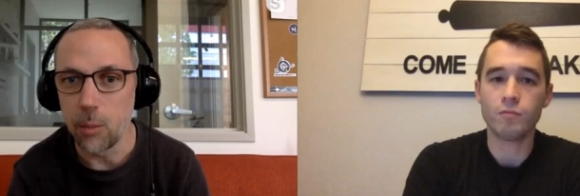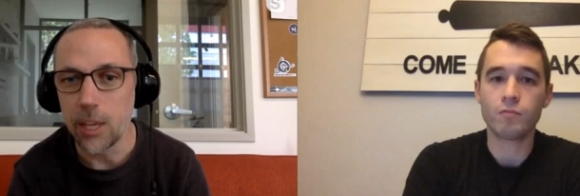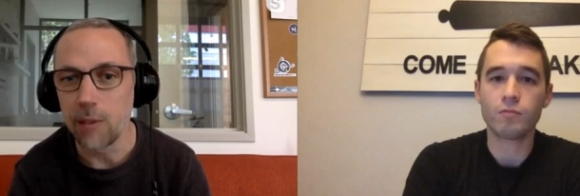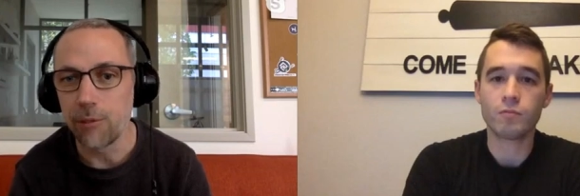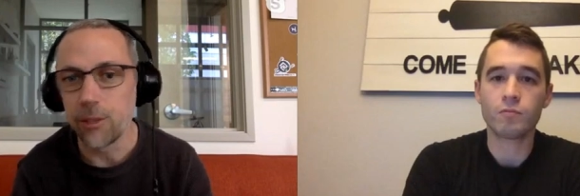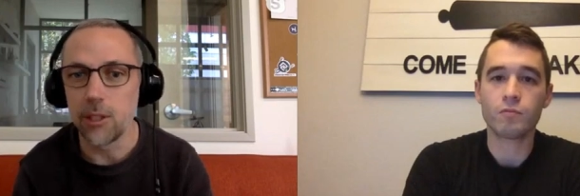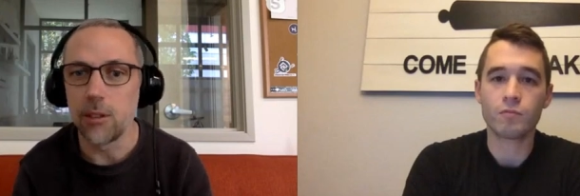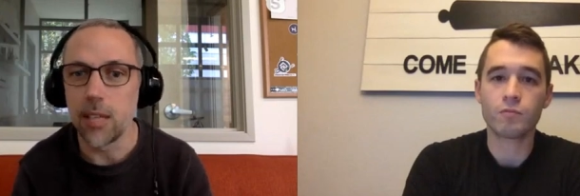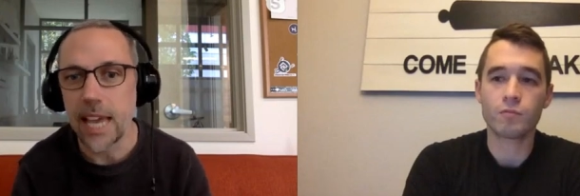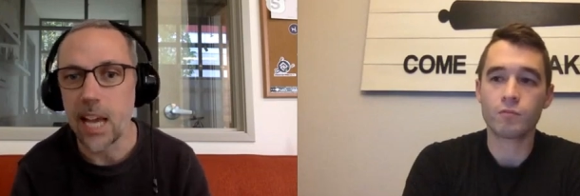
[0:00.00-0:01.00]
Speaker 1: and we kind of
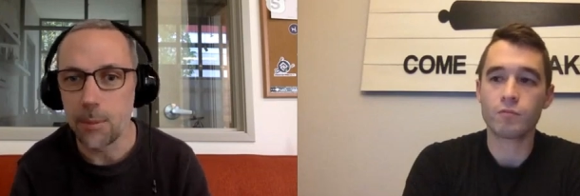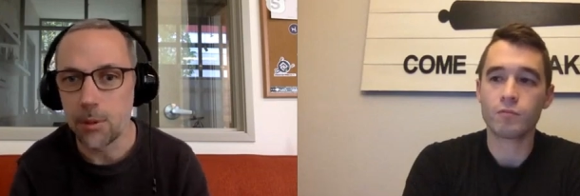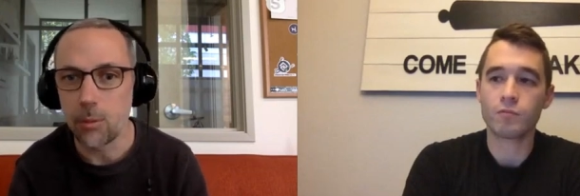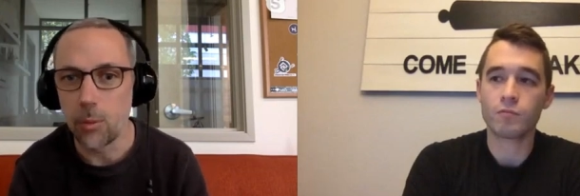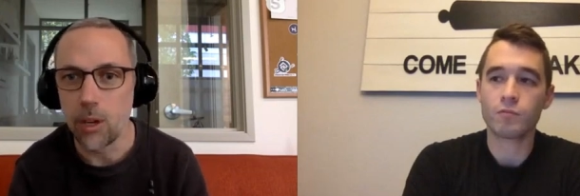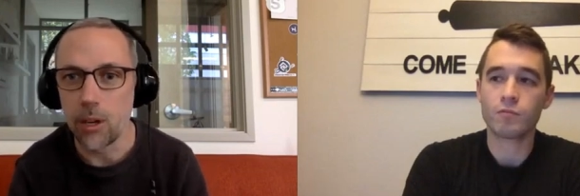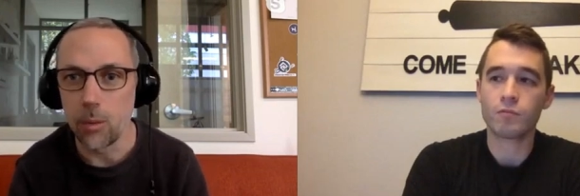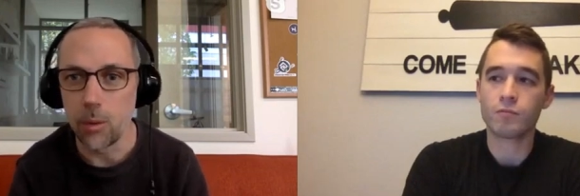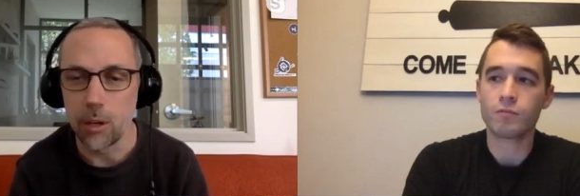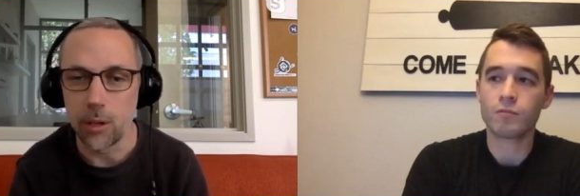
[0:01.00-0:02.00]
fill in the gaps
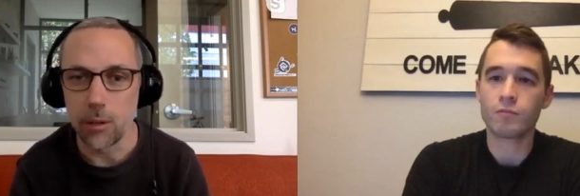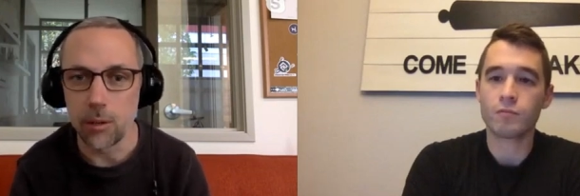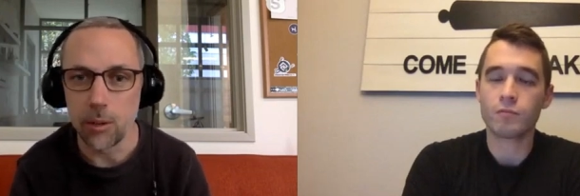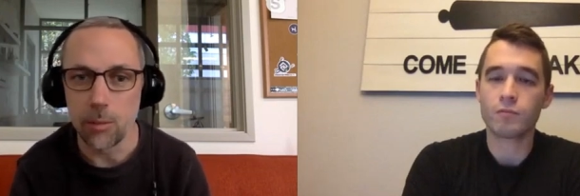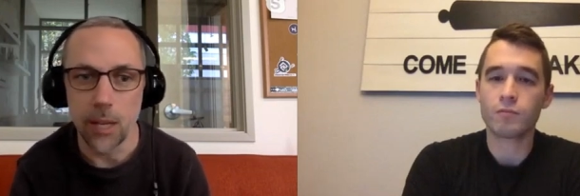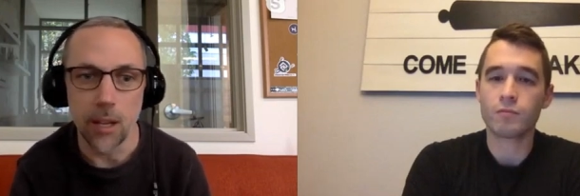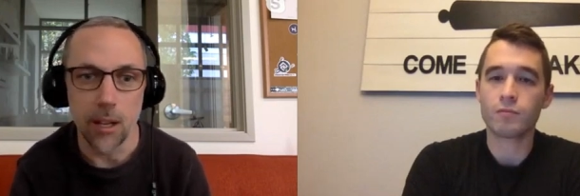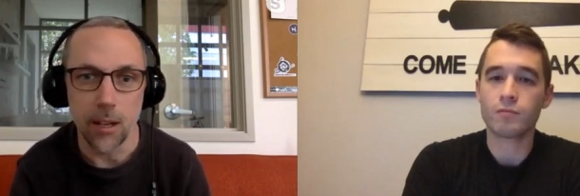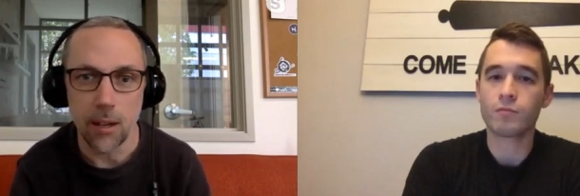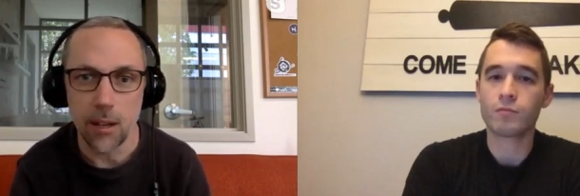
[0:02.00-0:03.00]
where you
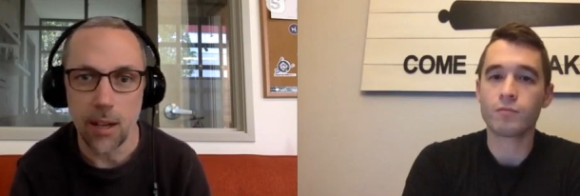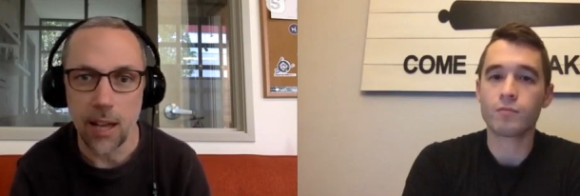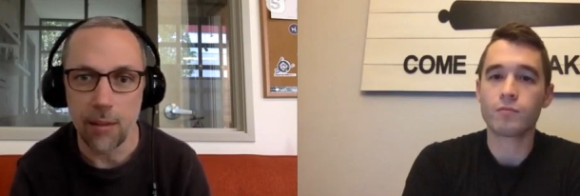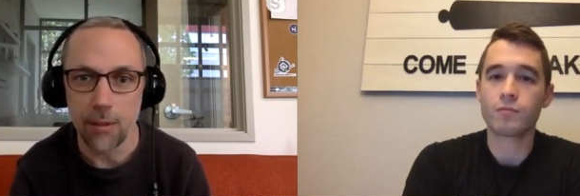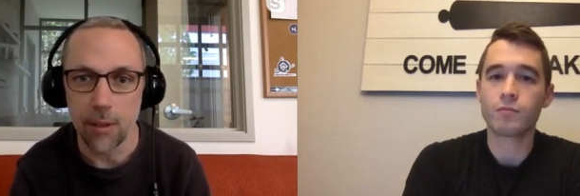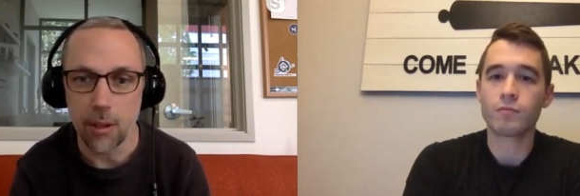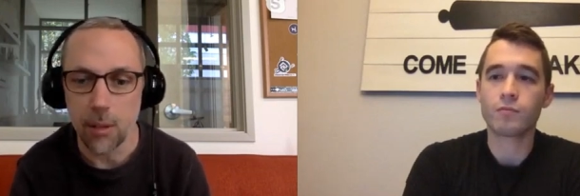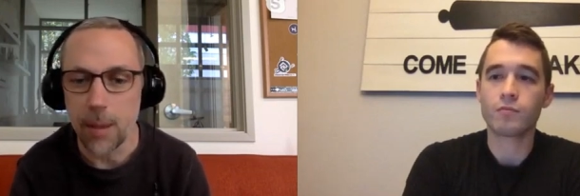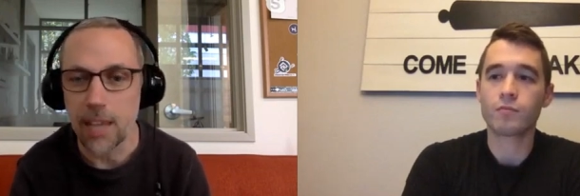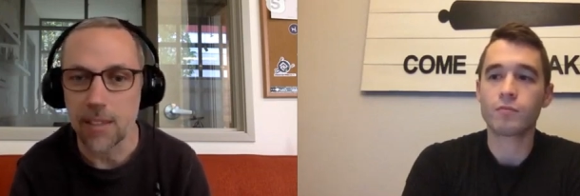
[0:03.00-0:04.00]
may not have
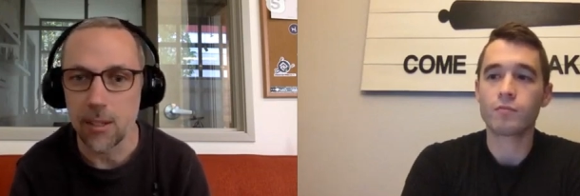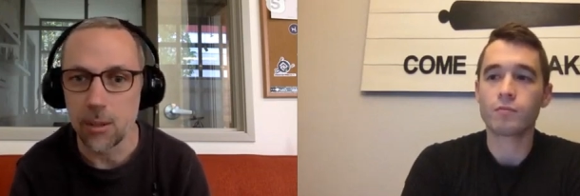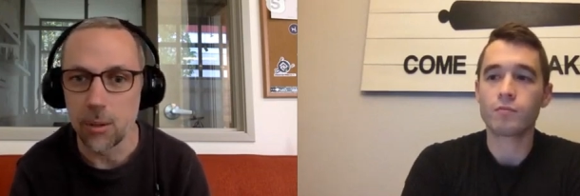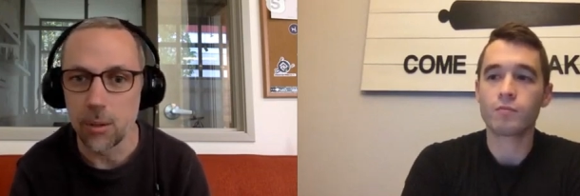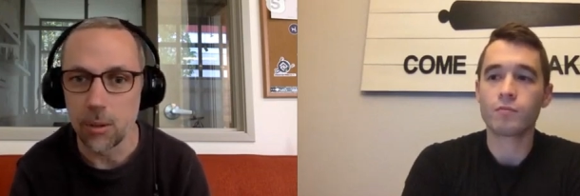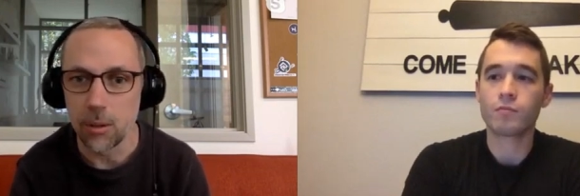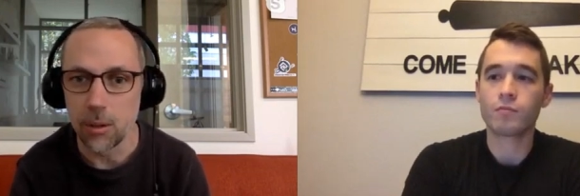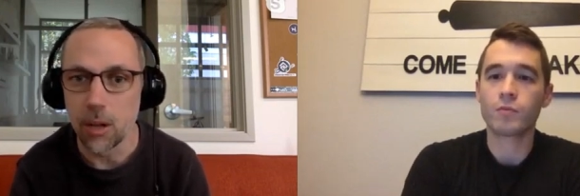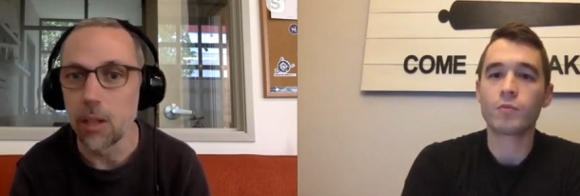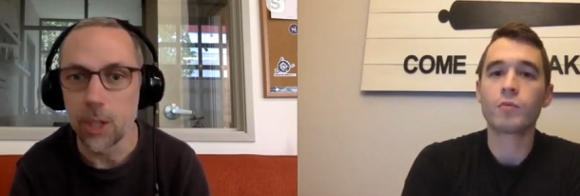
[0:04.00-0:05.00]
the capacity
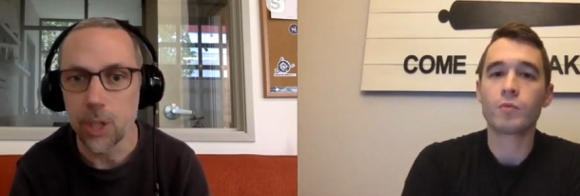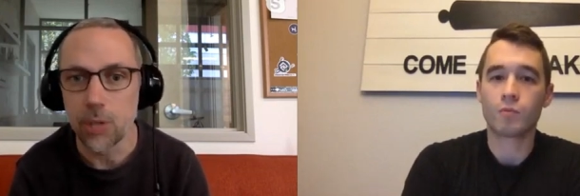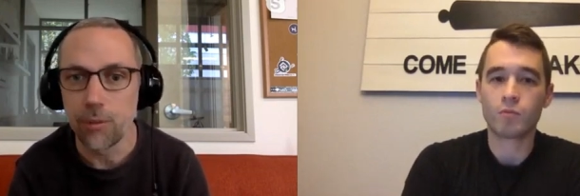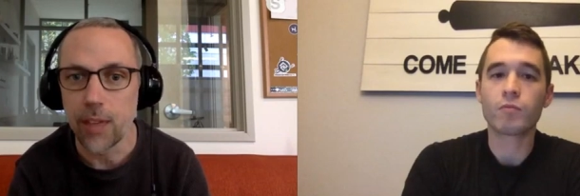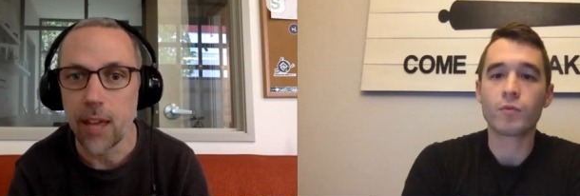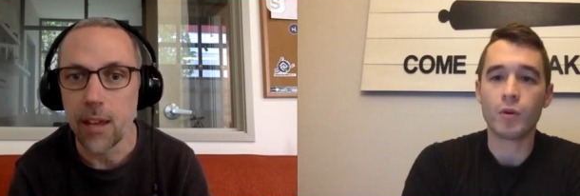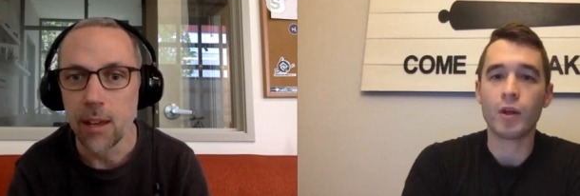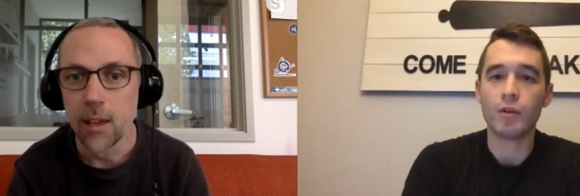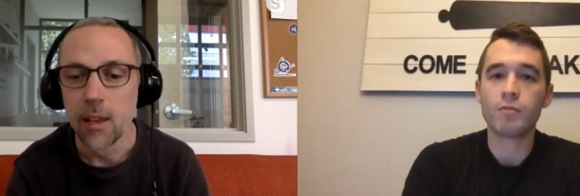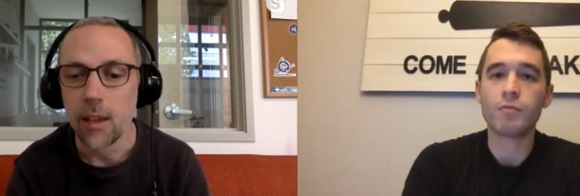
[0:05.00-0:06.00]
or knowledge for
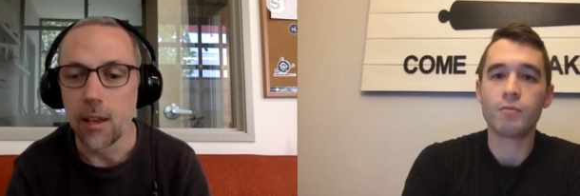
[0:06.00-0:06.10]
that.